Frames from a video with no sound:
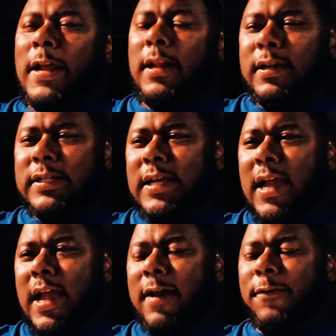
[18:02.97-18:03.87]
And then
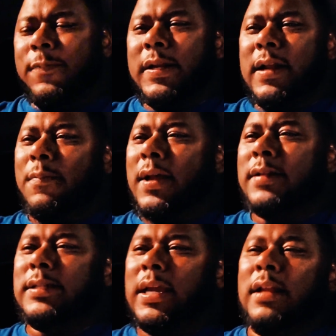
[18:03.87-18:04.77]
she asked me, now I'm
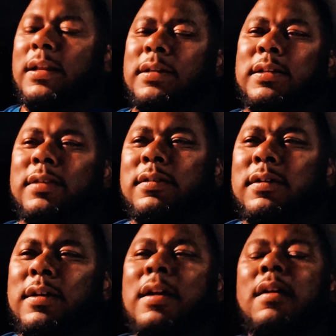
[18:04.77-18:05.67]
not saying this is
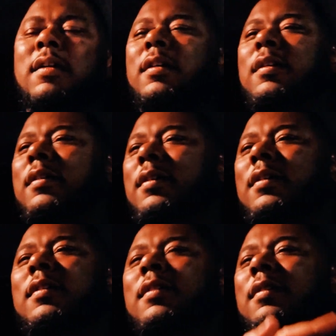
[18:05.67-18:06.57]

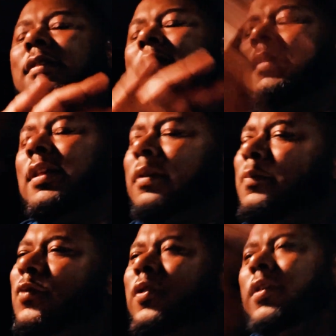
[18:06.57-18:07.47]

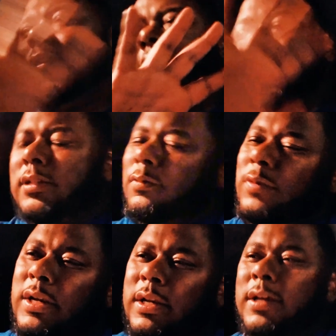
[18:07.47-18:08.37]
nothing more or less than
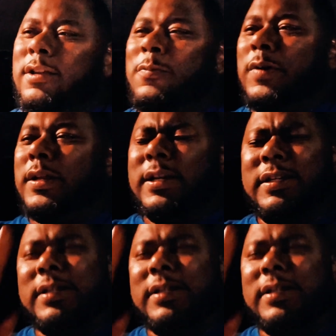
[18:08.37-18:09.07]
what it is, but it